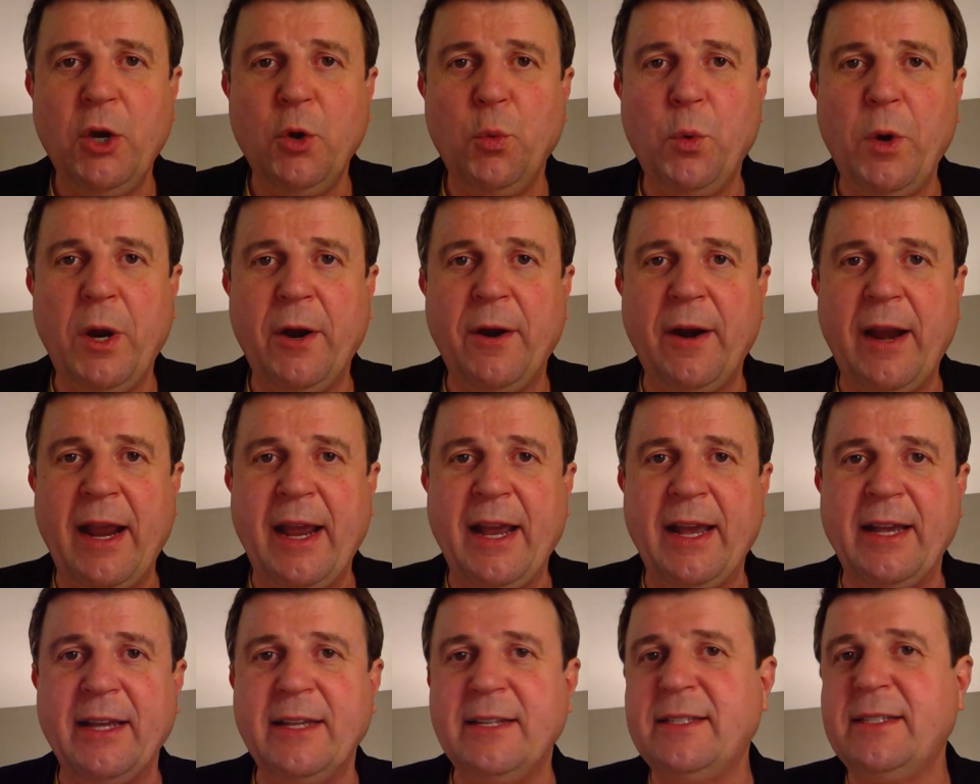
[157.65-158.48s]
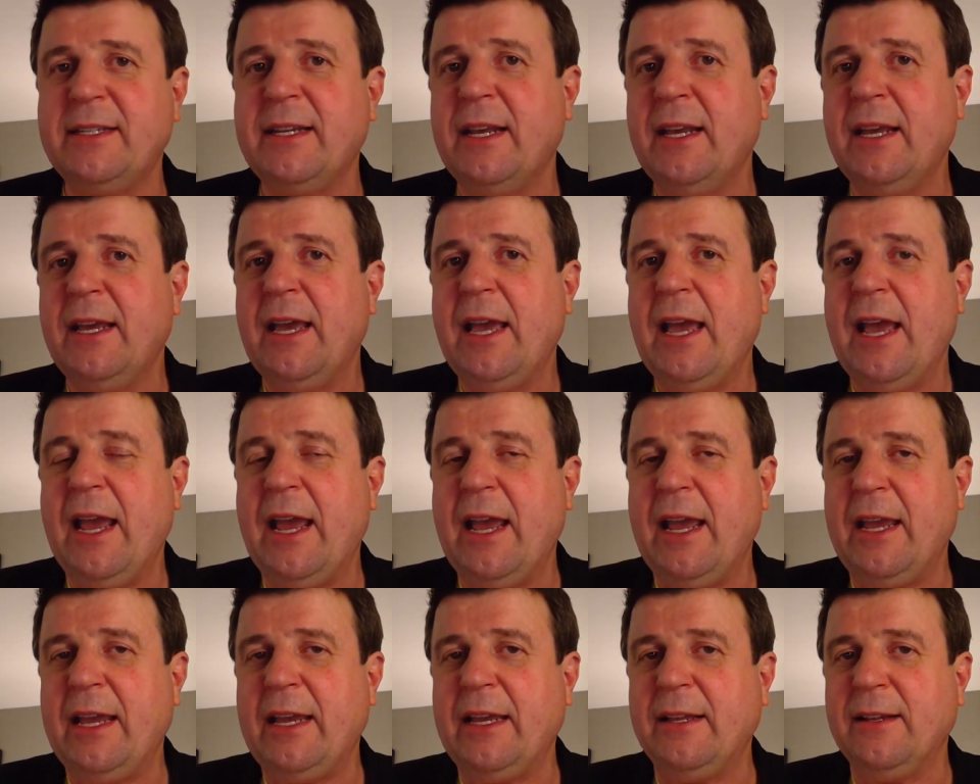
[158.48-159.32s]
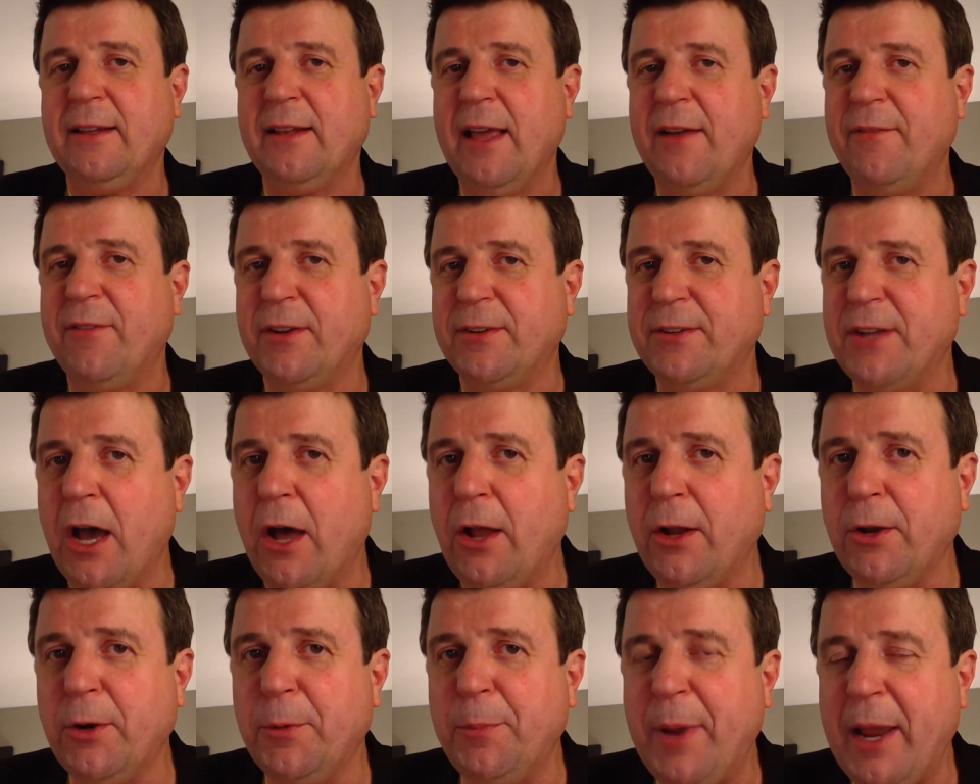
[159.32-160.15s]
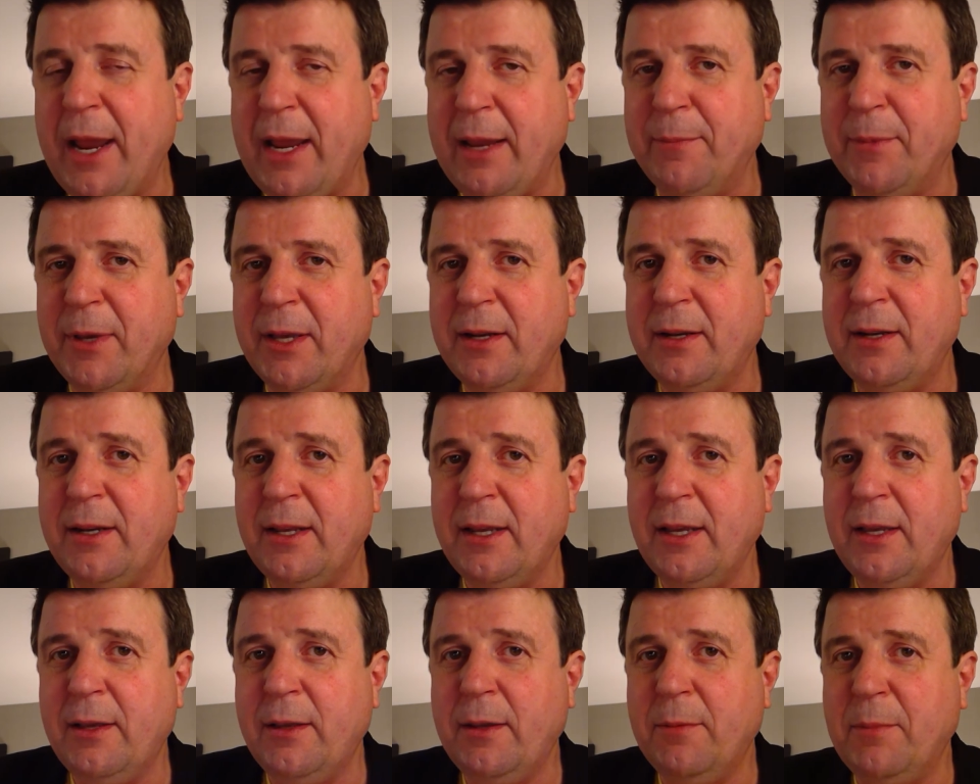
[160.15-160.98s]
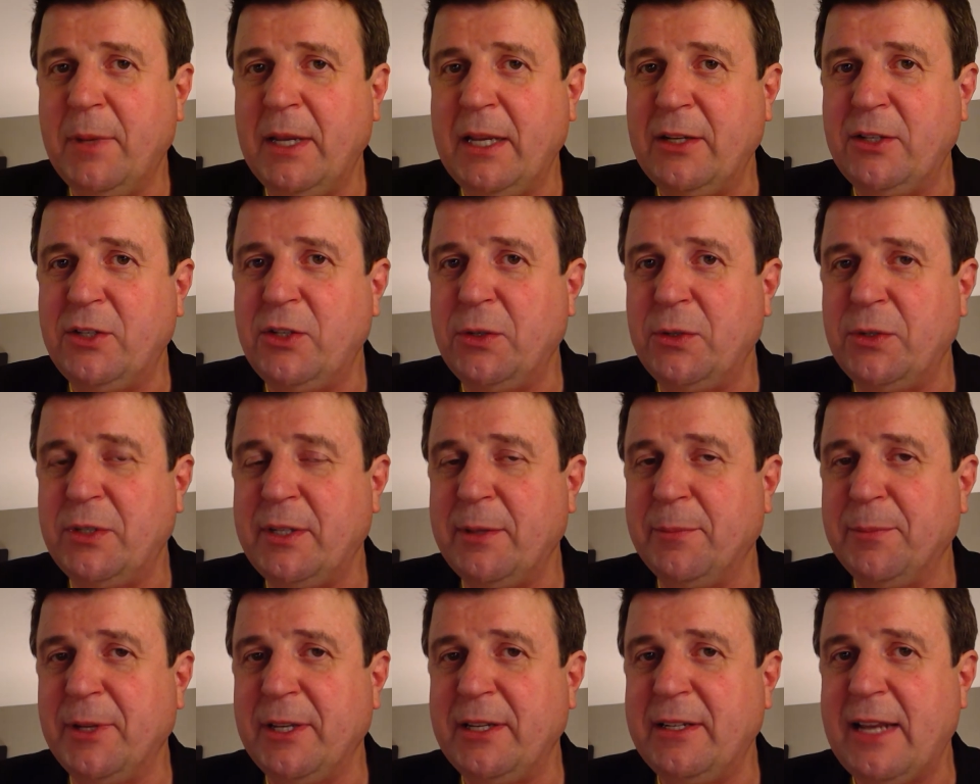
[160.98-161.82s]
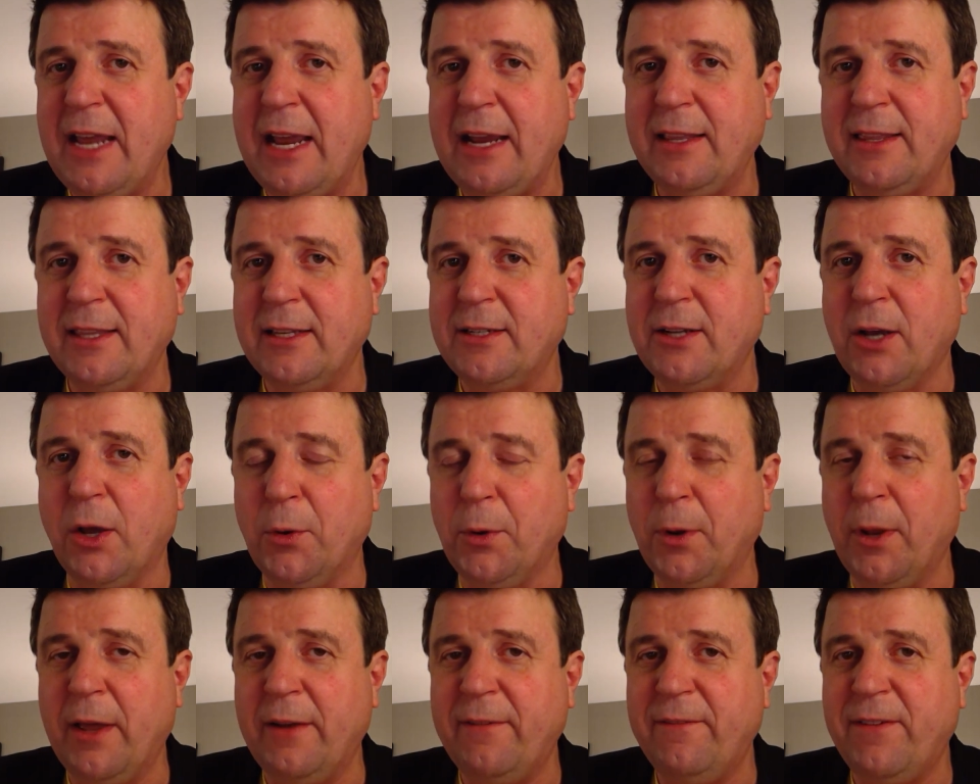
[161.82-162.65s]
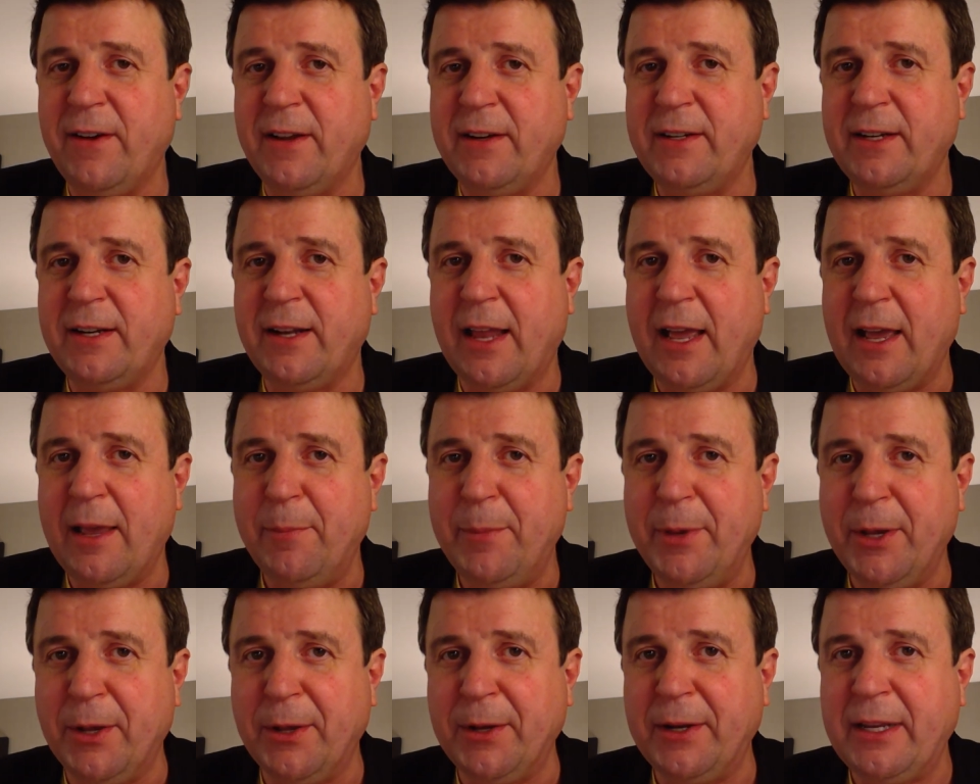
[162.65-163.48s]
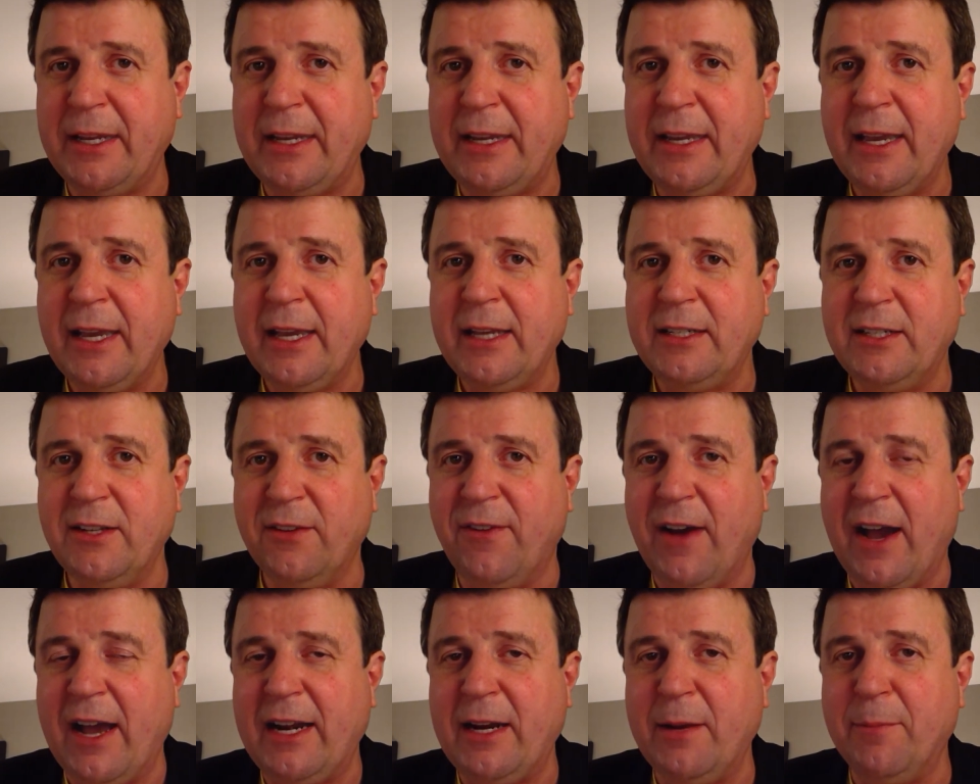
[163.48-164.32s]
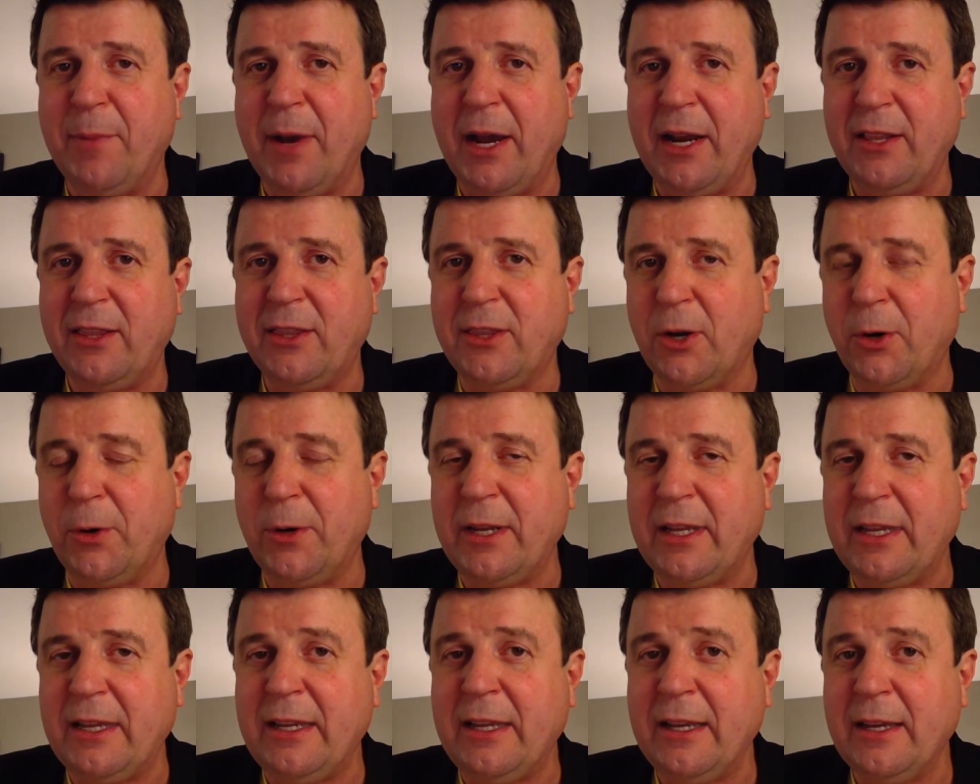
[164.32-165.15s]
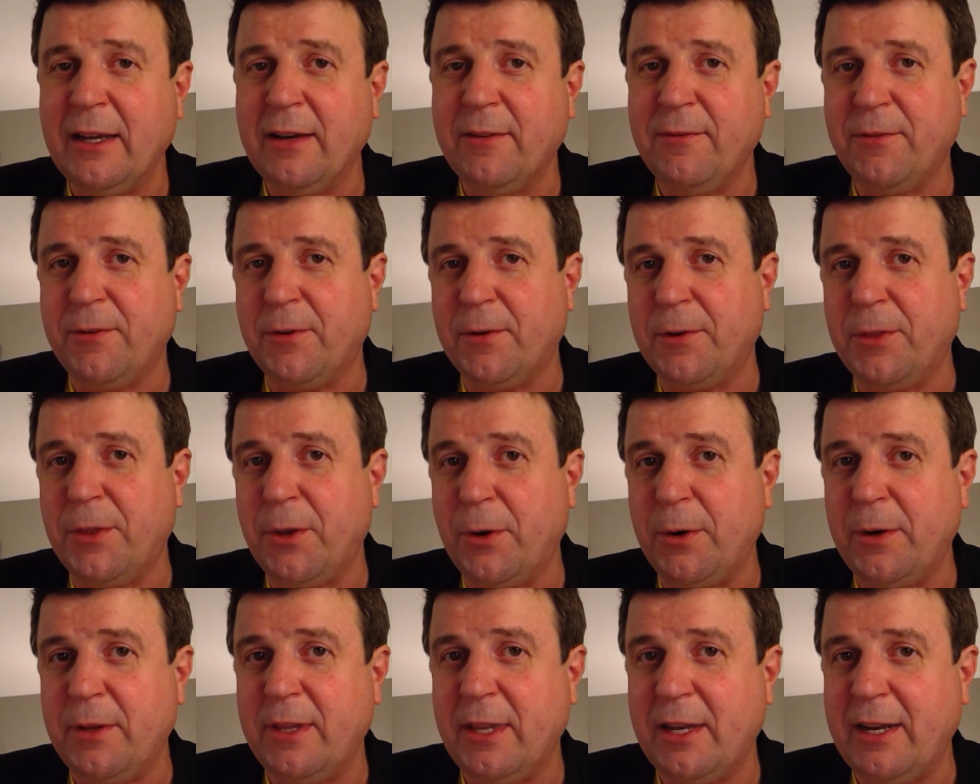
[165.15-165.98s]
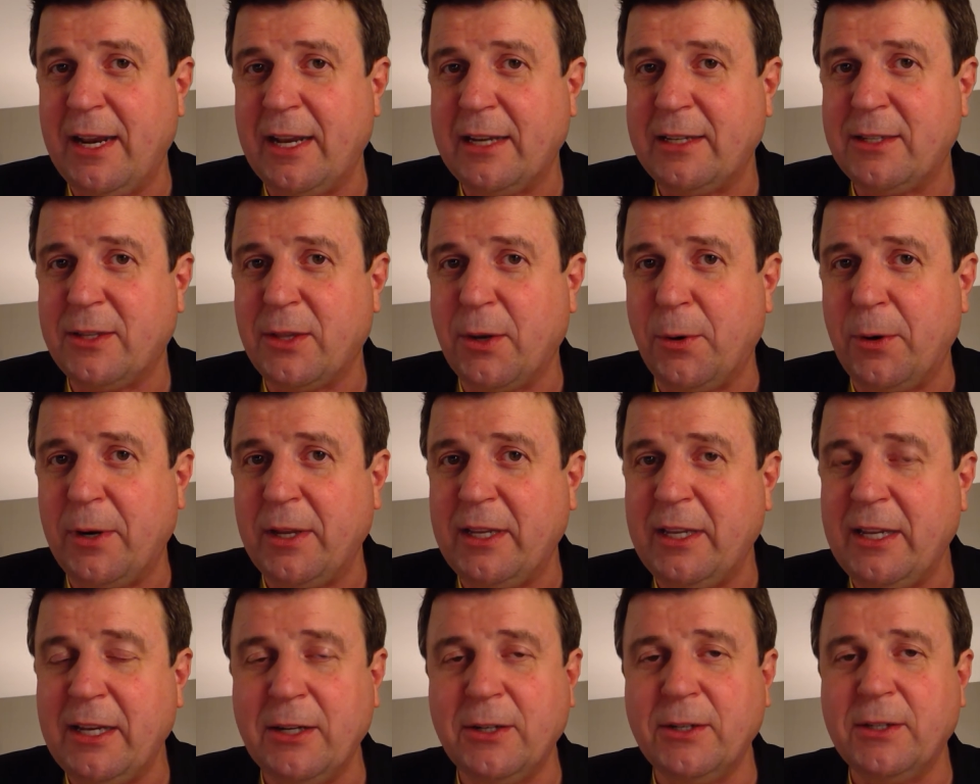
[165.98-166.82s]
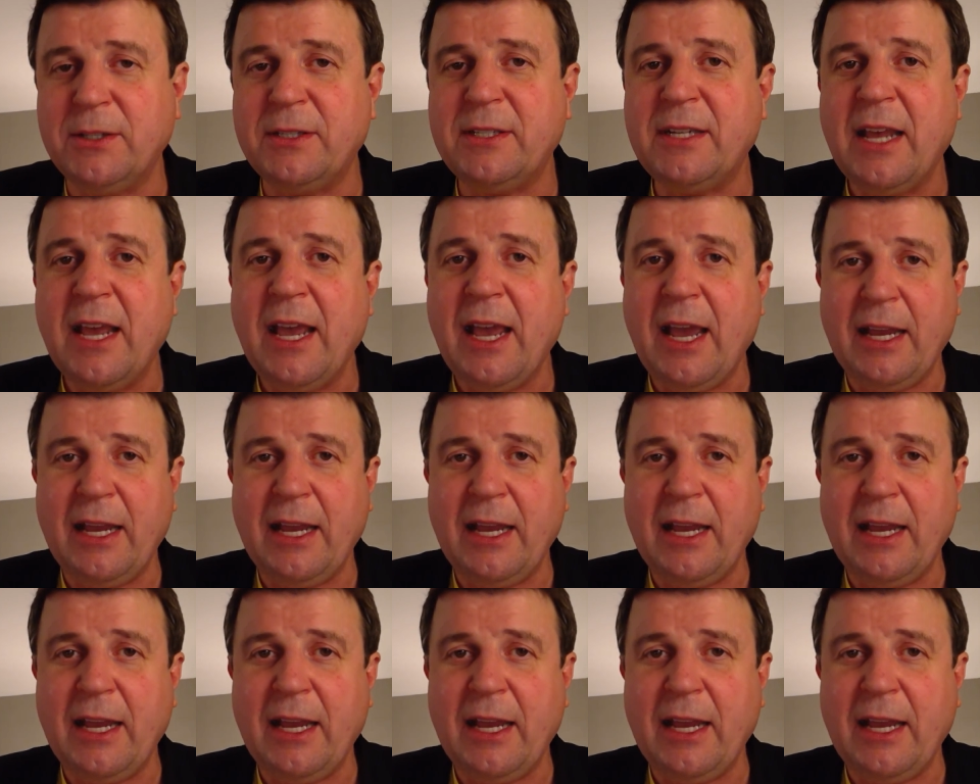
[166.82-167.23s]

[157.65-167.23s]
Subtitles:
Whereas a level dollar payment means you simply take the total unfunded liability, divide it by 30 for the next 30 years,